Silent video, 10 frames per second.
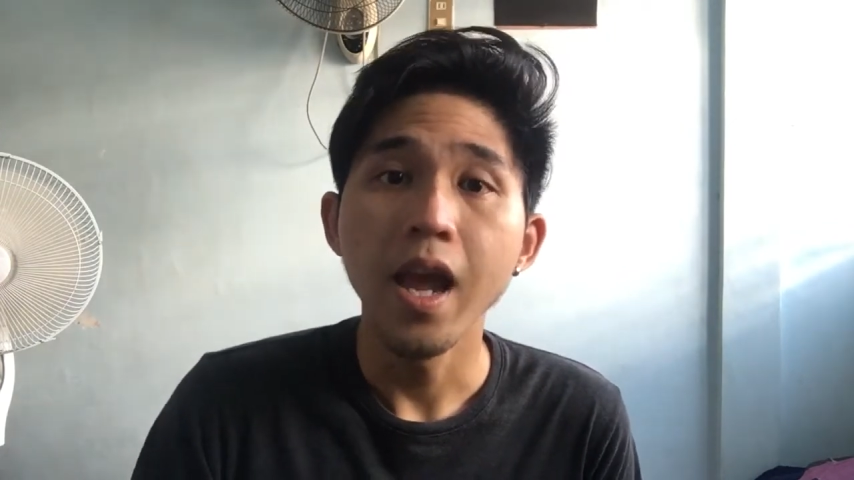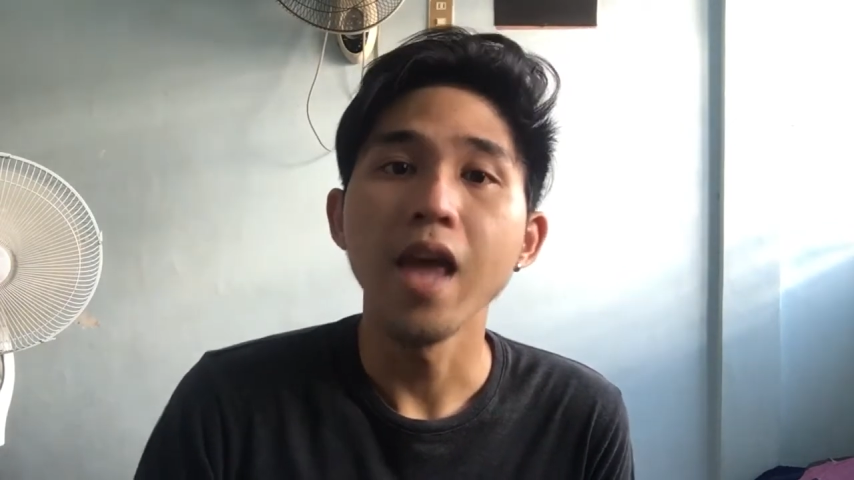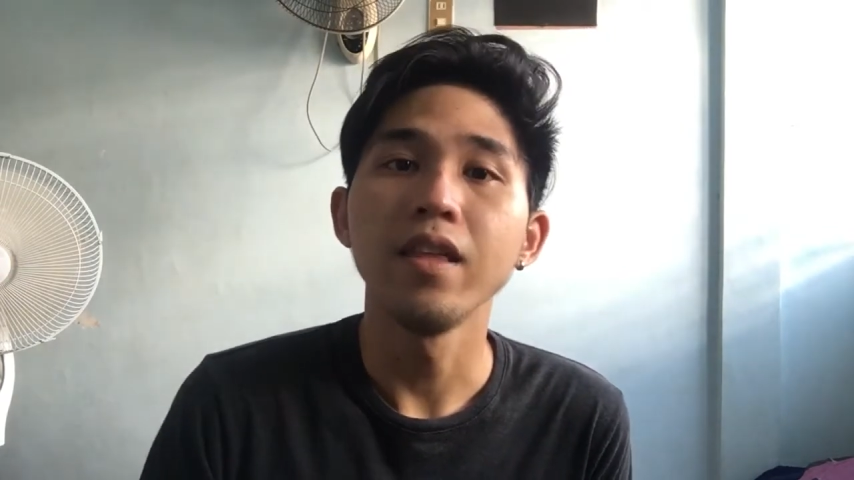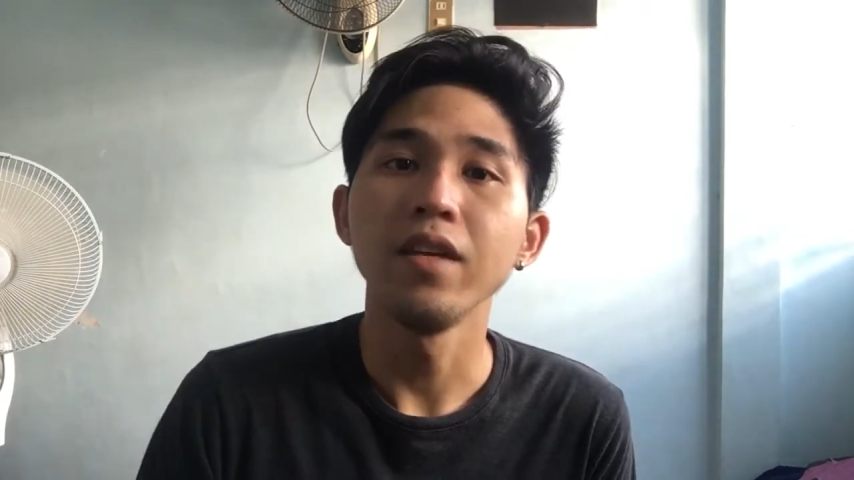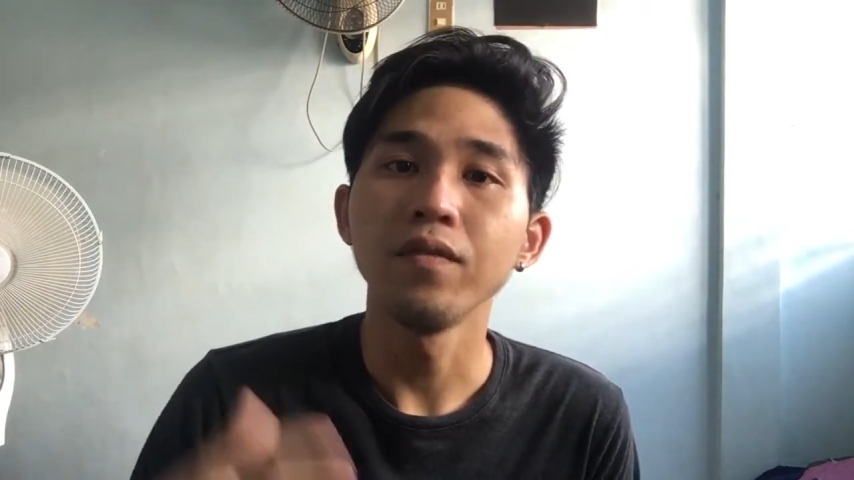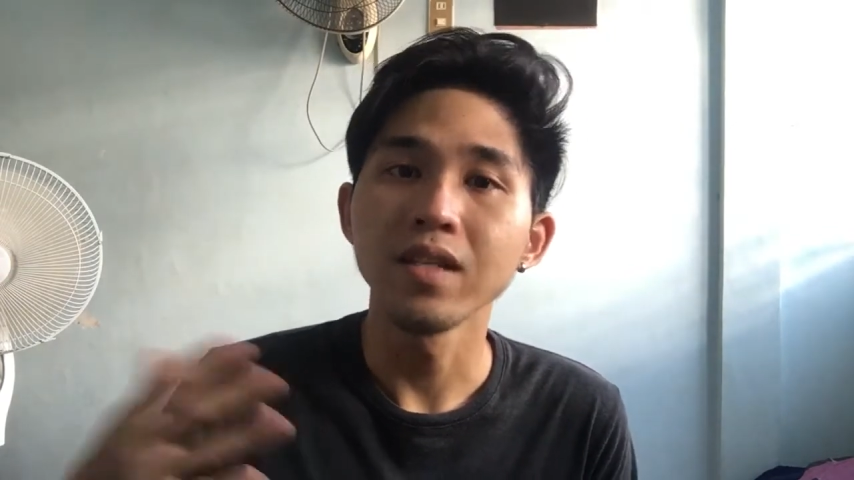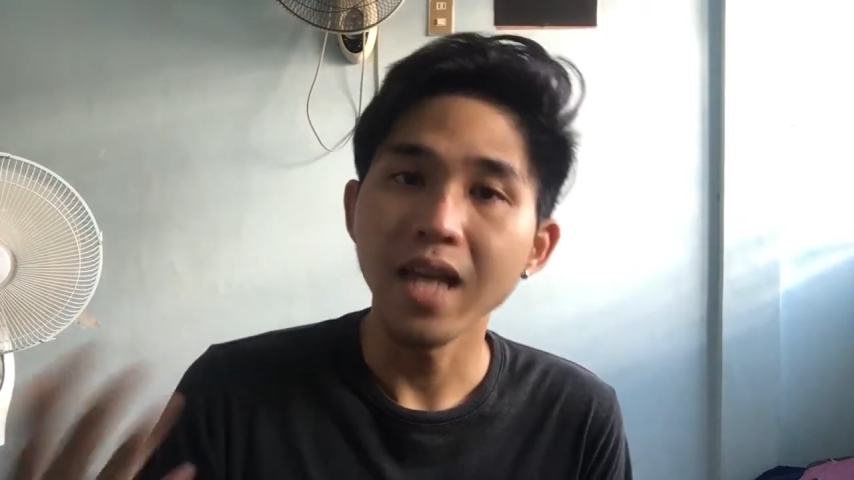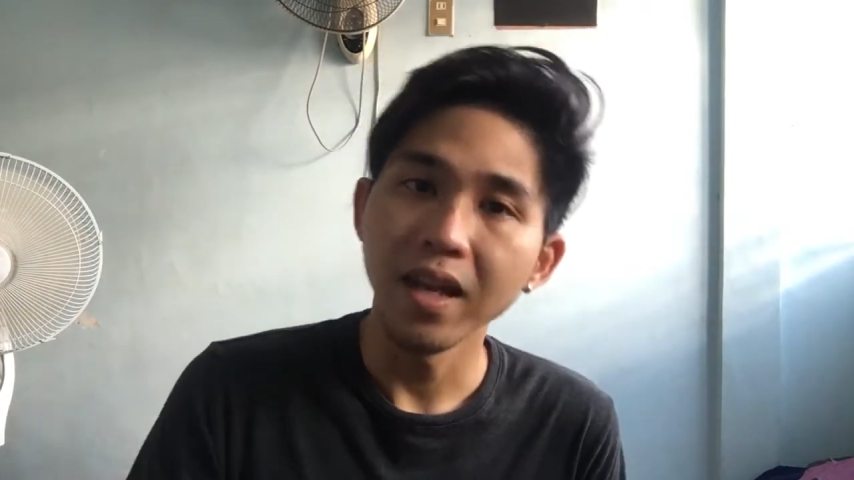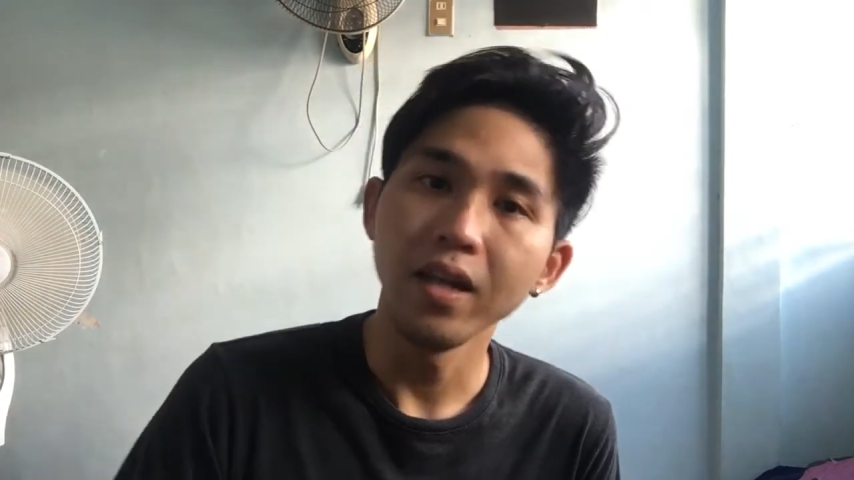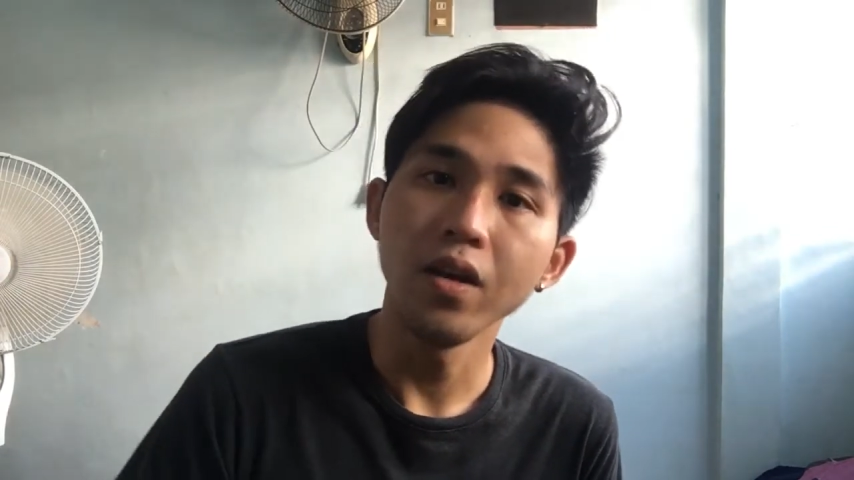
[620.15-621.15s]
and then if
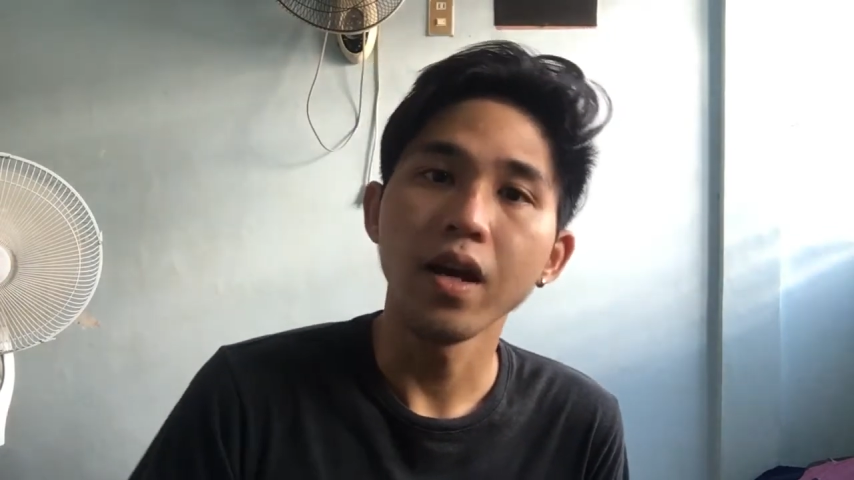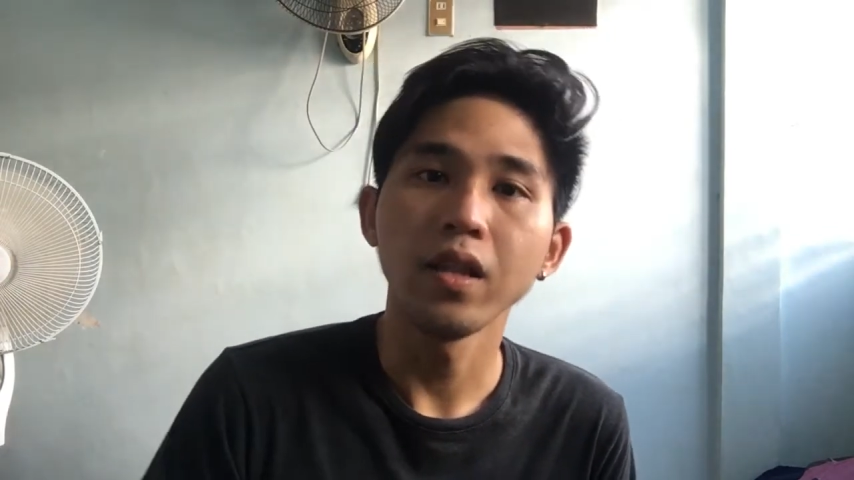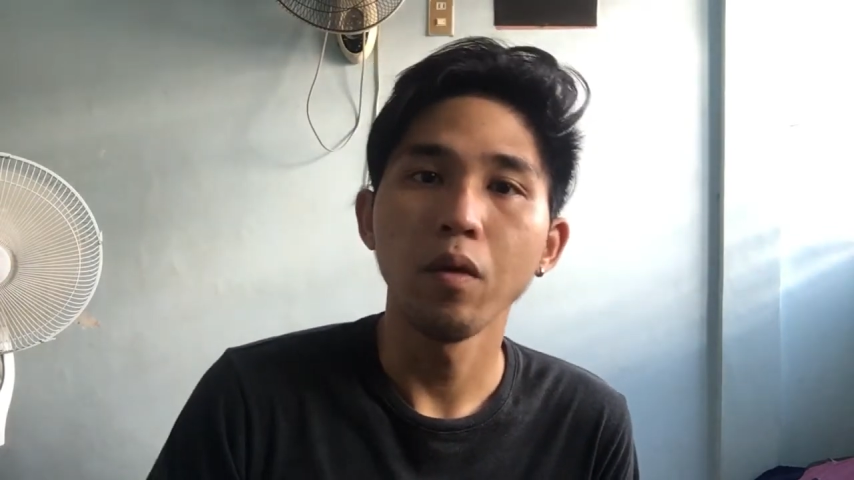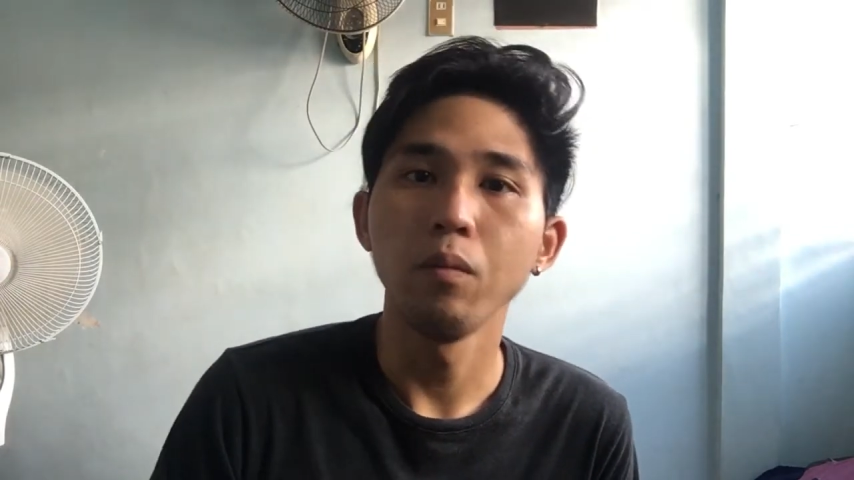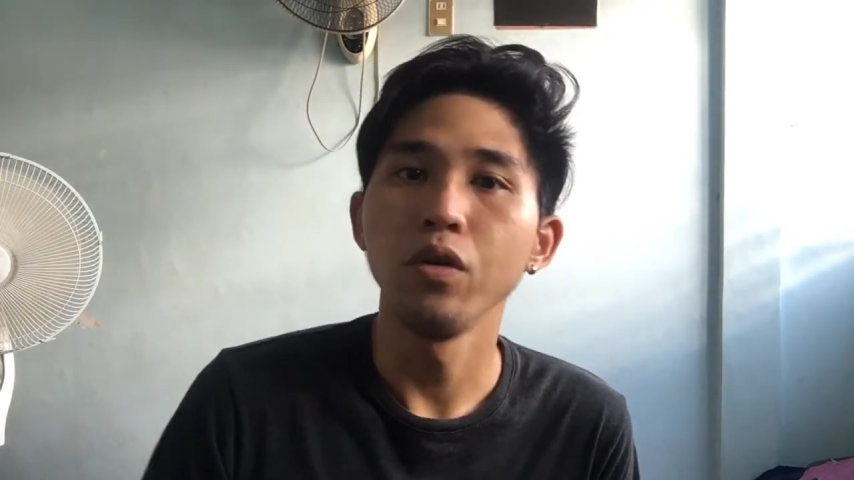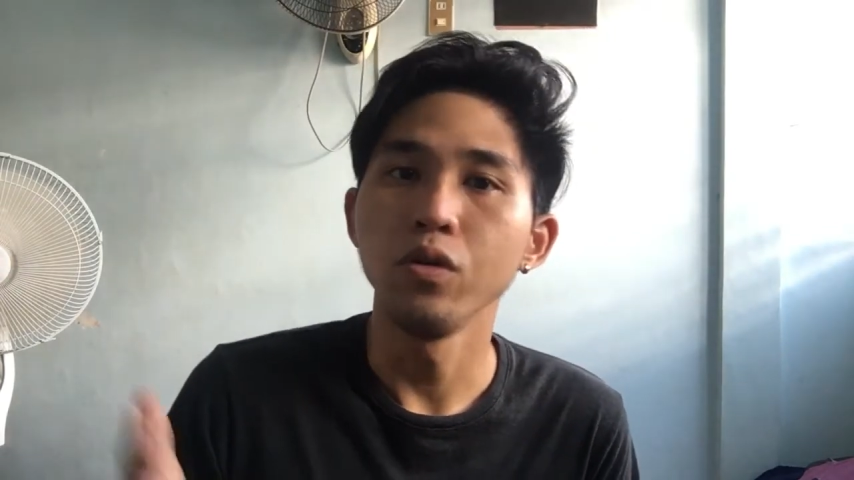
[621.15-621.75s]
nasanay na yung katawan mo,